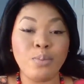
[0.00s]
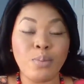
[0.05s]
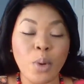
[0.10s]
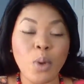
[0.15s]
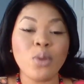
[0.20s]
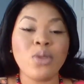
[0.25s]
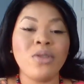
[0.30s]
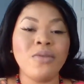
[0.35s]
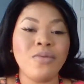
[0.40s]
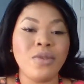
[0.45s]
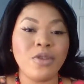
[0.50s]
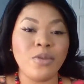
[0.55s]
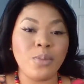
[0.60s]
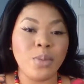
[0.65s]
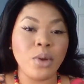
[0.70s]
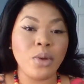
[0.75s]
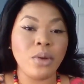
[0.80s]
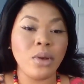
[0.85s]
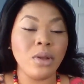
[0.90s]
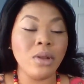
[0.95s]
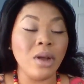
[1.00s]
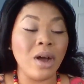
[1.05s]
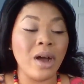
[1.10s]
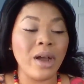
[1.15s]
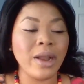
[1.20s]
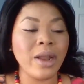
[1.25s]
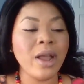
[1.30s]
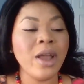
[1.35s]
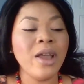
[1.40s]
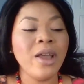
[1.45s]
both of this beauty
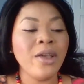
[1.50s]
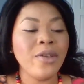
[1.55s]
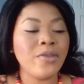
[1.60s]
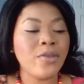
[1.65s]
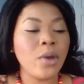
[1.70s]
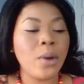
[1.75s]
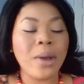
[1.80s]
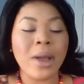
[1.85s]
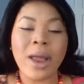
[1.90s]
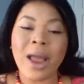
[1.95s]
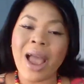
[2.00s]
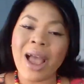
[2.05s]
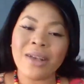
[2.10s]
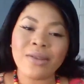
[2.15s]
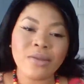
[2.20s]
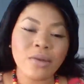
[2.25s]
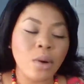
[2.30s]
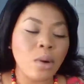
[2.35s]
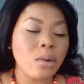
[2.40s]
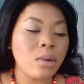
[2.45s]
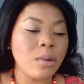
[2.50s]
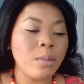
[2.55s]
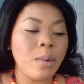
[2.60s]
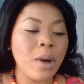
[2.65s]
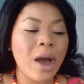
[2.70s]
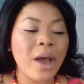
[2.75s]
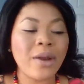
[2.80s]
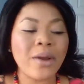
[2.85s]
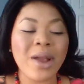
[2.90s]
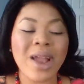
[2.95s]
line. So it has cocoa
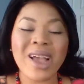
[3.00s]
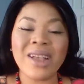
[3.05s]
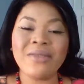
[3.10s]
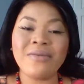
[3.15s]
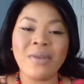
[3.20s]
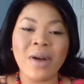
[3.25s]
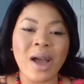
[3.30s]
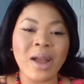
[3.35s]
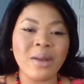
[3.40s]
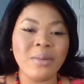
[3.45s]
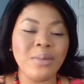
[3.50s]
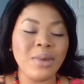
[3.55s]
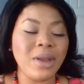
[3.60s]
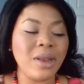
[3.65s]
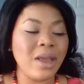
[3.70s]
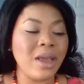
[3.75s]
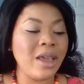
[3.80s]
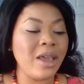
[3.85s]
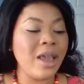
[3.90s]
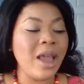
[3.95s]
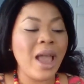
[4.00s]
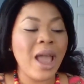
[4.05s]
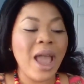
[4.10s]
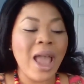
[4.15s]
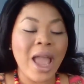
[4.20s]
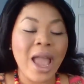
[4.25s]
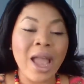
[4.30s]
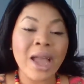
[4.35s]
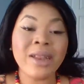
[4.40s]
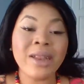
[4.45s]
butter, has vitamin E,
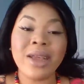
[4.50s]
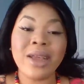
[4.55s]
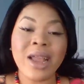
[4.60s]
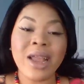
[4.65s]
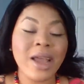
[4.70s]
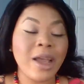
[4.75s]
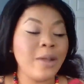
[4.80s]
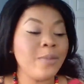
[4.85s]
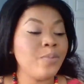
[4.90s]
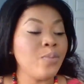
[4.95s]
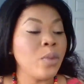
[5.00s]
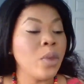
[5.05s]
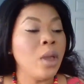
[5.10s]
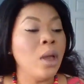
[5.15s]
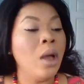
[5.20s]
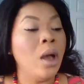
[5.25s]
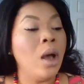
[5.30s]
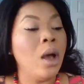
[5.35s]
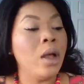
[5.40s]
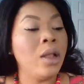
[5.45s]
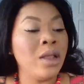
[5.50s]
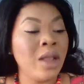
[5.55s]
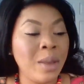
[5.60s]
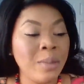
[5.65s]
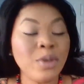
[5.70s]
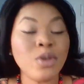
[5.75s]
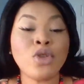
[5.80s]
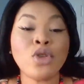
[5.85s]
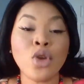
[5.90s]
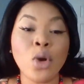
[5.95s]
and then
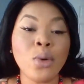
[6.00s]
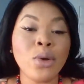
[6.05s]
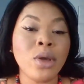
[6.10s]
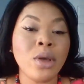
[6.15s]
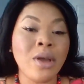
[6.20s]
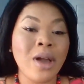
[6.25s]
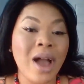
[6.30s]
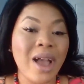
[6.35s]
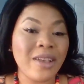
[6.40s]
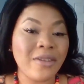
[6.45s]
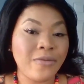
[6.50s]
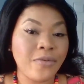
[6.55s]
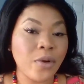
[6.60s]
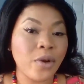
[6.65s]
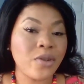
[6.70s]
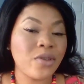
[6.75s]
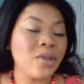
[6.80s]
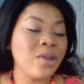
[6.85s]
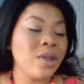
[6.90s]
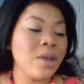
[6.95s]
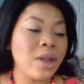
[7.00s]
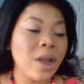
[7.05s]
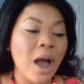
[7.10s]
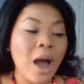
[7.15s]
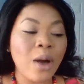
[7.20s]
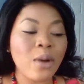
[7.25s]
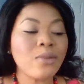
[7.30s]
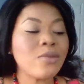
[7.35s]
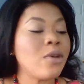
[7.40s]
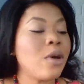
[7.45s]
let me show you guys first, and then
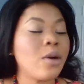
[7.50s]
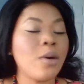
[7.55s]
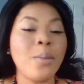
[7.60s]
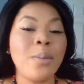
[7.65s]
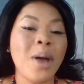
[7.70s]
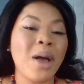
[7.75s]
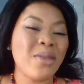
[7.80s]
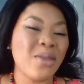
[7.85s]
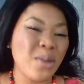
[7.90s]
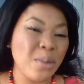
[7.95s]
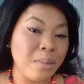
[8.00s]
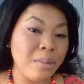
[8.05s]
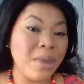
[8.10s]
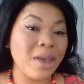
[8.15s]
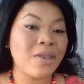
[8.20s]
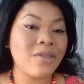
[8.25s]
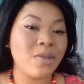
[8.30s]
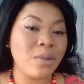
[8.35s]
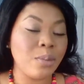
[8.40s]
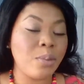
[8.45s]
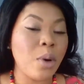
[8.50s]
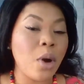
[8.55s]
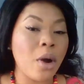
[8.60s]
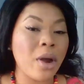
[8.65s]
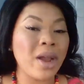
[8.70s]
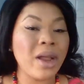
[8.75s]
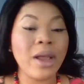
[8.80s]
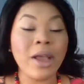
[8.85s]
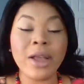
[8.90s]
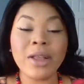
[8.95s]
I'll talk about the mixing
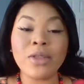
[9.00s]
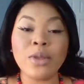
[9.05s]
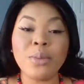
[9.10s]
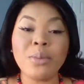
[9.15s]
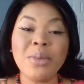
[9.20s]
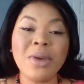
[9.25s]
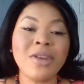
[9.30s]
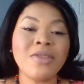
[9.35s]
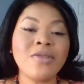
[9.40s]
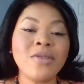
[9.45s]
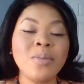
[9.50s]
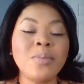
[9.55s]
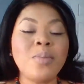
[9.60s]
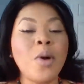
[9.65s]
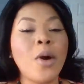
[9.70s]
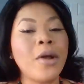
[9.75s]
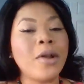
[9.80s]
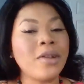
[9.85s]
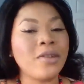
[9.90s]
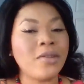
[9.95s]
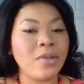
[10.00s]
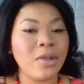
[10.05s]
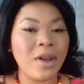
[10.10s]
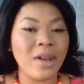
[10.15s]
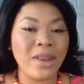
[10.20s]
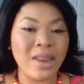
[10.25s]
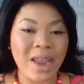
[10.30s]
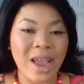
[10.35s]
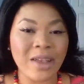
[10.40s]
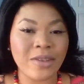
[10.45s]
part. The mixing part is
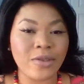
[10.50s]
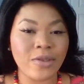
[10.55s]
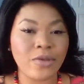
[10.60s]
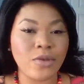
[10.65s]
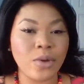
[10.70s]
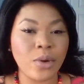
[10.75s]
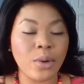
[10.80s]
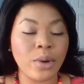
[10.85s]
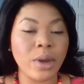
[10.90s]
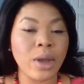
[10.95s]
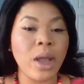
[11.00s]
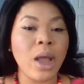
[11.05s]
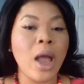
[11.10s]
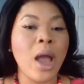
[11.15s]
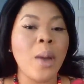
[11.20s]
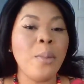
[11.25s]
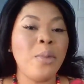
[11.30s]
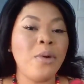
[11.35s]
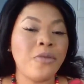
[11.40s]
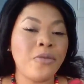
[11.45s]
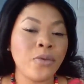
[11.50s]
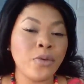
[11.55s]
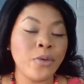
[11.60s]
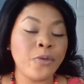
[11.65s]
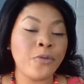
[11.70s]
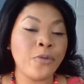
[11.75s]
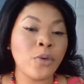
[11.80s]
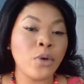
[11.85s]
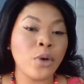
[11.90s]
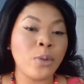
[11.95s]
not necessary, but
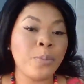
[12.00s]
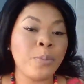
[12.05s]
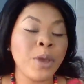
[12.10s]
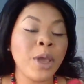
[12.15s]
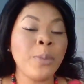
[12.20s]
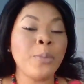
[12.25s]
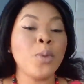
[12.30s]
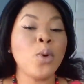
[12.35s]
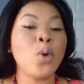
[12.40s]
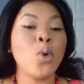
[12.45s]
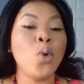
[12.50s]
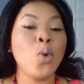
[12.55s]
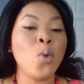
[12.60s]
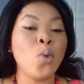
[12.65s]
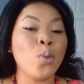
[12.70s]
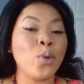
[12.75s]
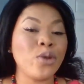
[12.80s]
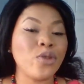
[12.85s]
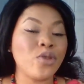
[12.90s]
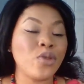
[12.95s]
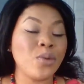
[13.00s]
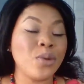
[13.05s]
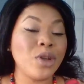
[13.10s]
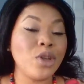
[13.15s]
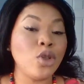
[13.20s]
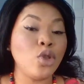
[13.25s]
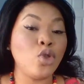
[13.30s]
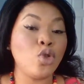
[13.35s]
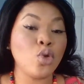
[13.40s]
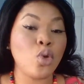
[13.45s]
for people who want to
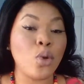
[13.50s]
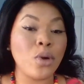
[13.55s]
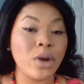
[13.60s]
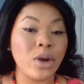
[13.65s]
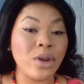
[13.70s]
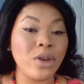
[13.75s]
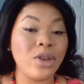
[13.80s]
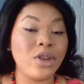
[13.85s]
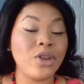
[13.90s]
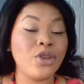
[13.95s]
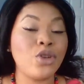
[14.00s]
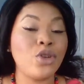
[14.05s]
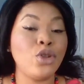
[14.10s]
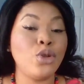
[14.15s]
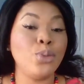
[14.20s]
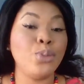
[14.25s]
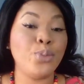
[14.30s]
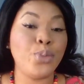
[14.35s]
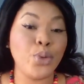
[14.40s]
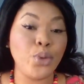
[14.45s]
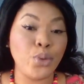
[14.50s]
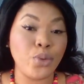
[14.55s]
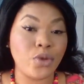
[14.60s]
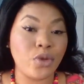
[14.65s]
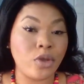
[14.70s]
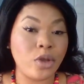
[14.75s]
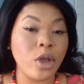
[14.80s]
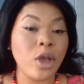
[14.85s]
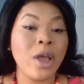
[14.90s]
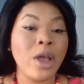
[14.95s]
enjoy additional
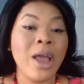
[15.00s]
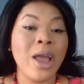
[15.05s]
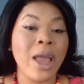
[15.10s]
boost